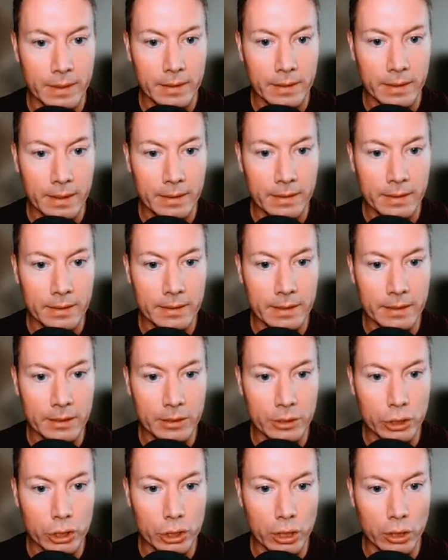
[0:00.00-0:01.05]
Yeah, this is a
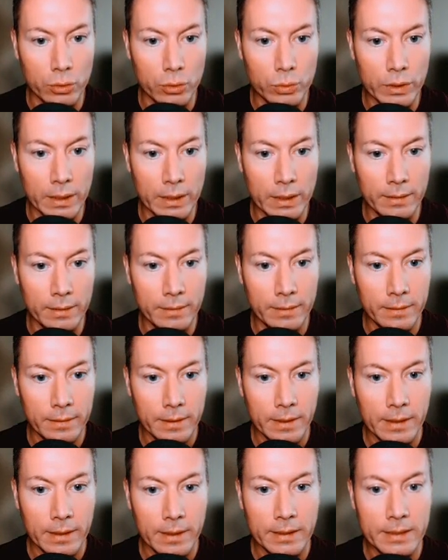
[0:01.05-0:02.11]
shoulder.
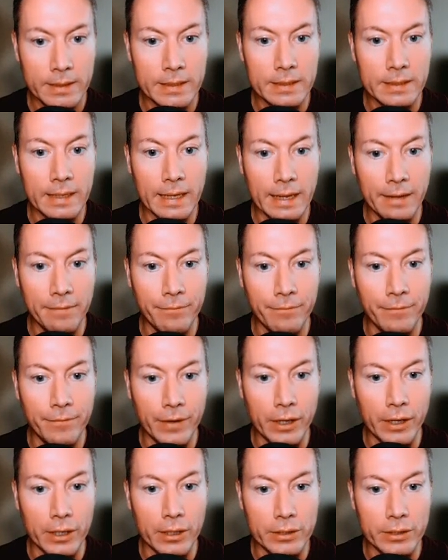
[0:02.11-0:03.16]
This is an
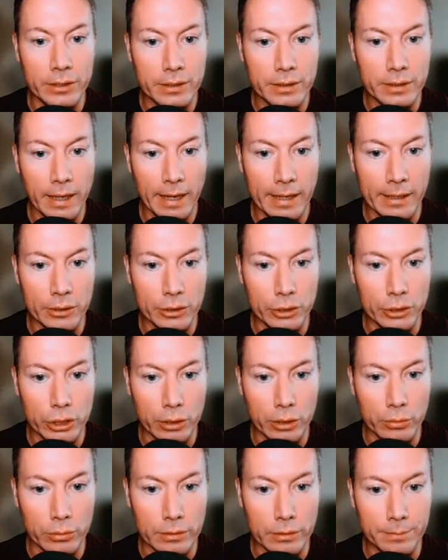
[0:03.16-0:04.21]
inverse head and
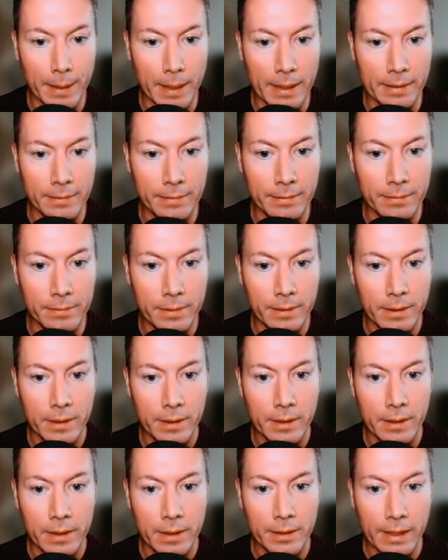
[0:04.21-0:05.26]
shoulders pattern.
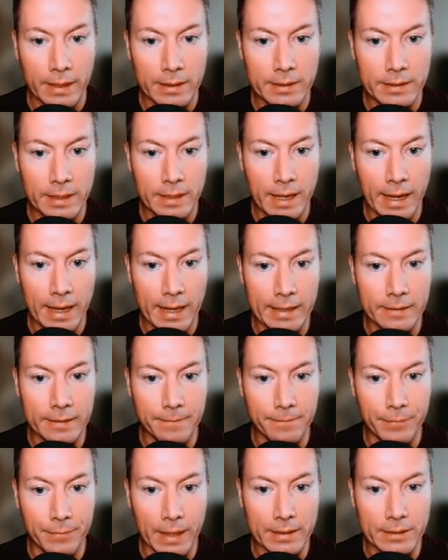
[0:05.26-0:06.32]
That's the head,
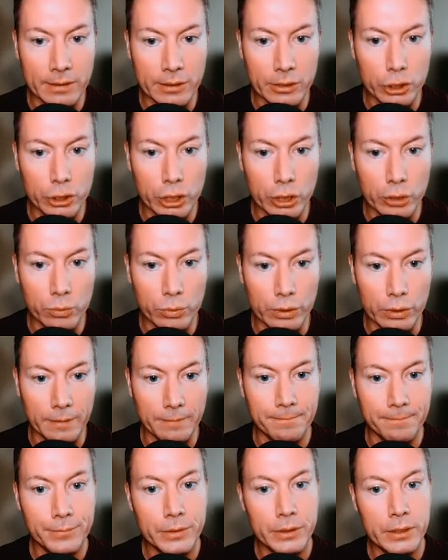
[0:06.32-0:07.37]
that's the shoulder.
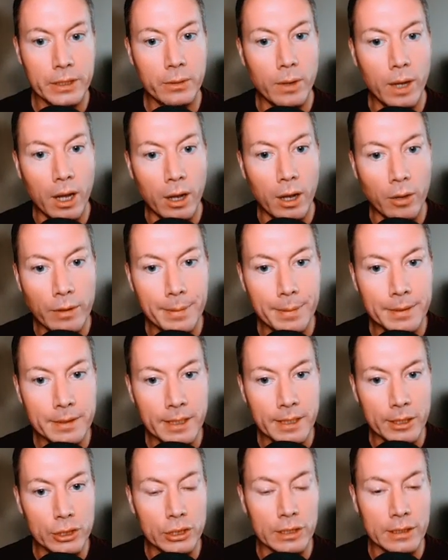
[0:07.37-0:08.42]
Are we
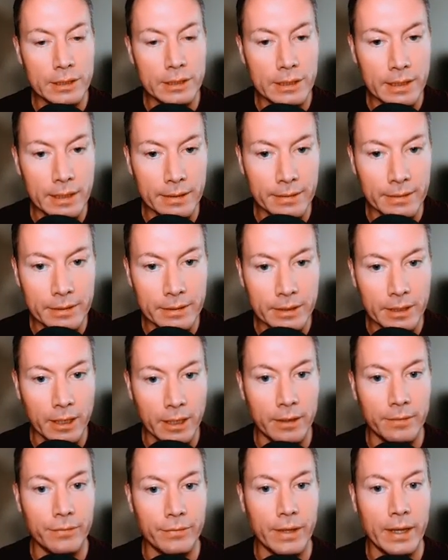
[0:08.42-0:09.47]
potentially seeing the
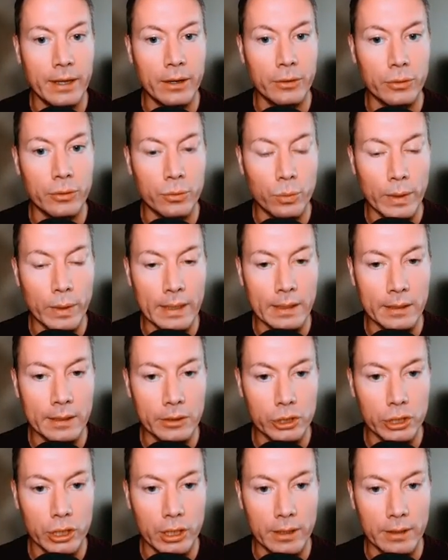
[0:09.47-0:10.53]
start of that on a weekly
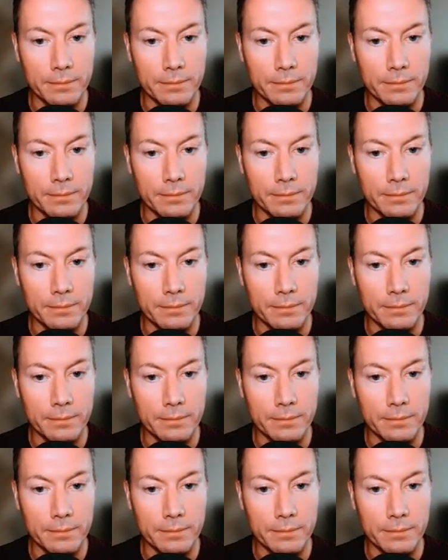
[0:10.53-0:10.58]
chart?